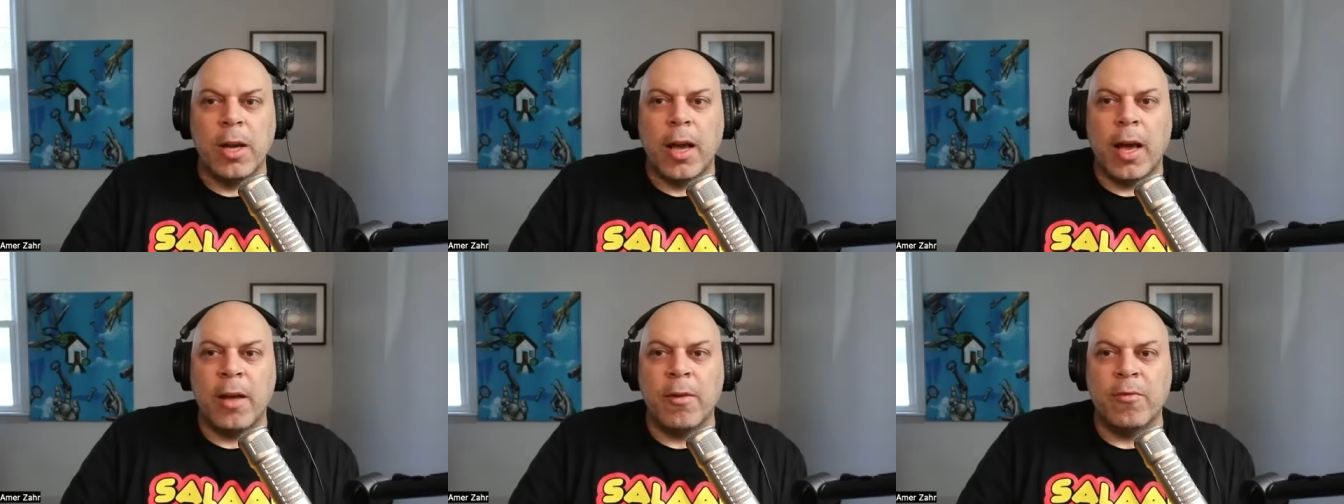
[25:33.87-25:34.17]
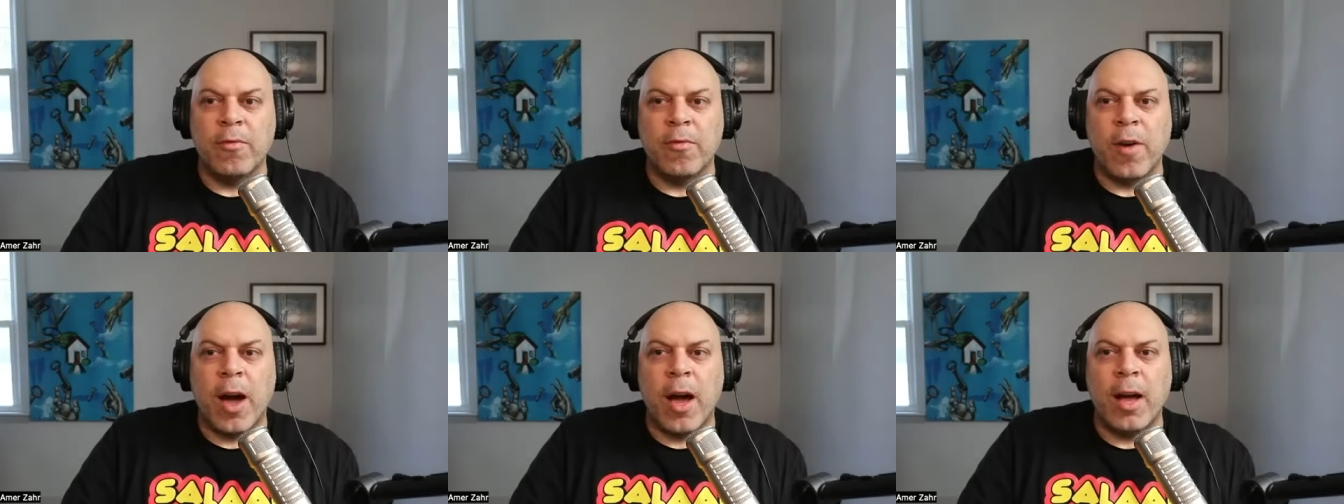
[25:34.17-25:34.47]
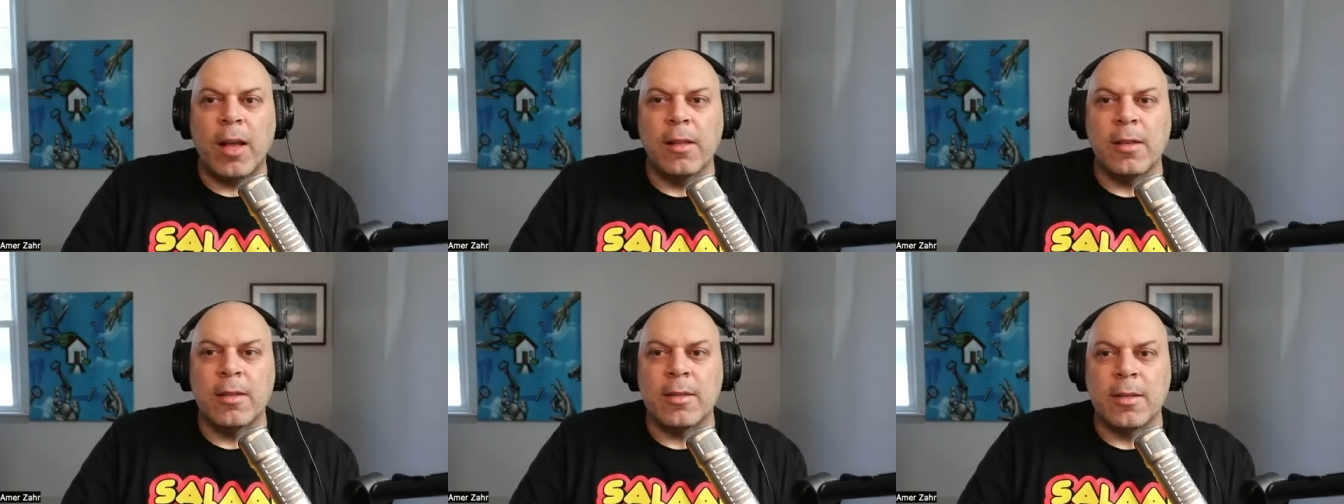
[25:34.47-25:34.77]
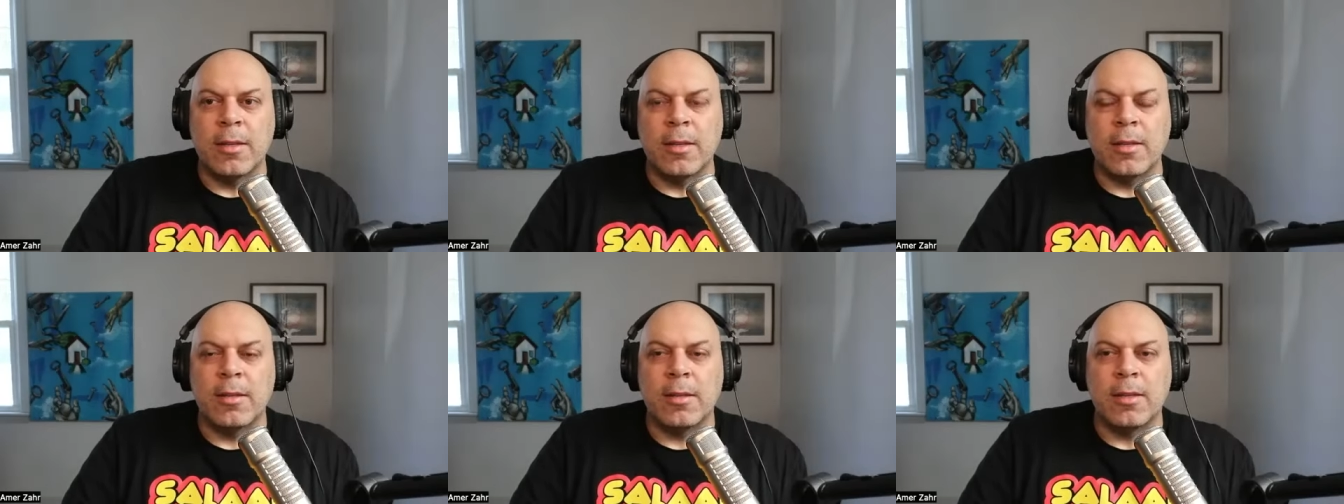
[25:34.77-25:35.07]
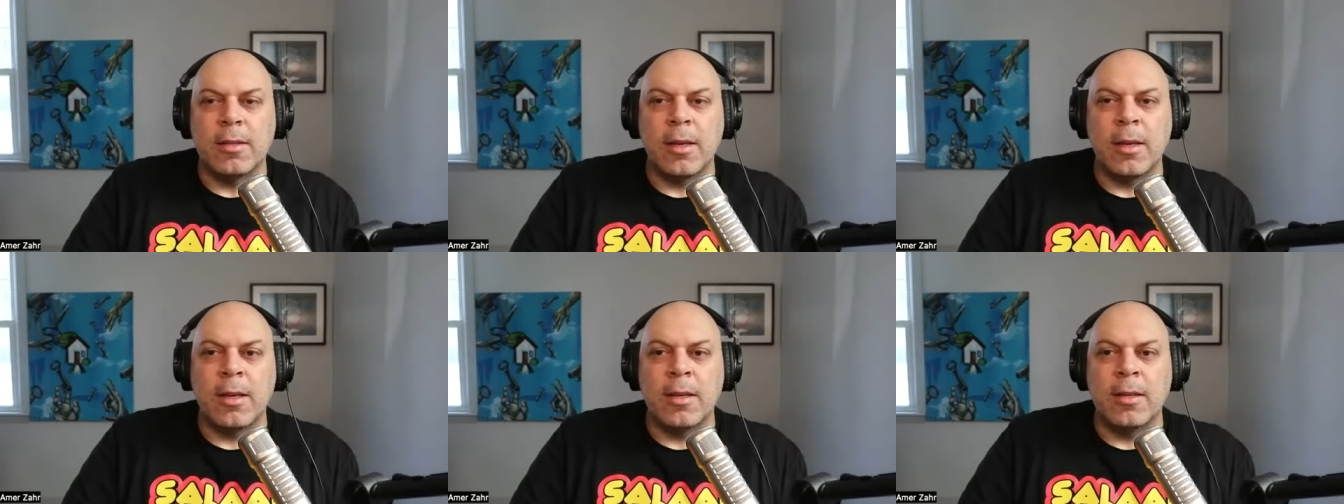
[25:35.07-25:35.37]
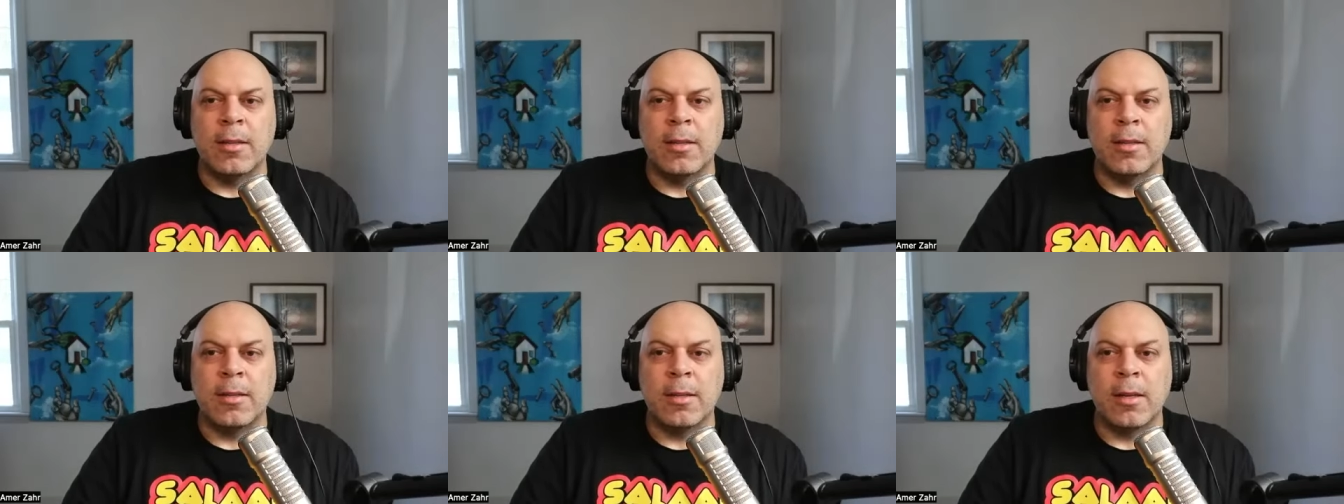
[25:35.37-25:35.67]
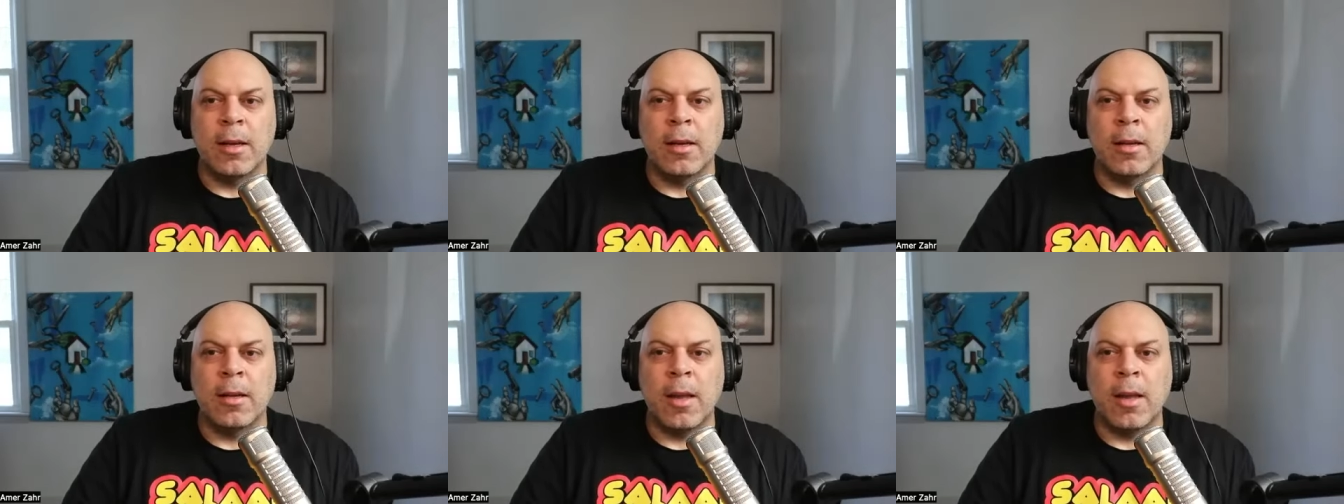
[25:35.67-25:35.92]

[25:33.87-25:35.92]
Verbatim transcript: and violence is is uh,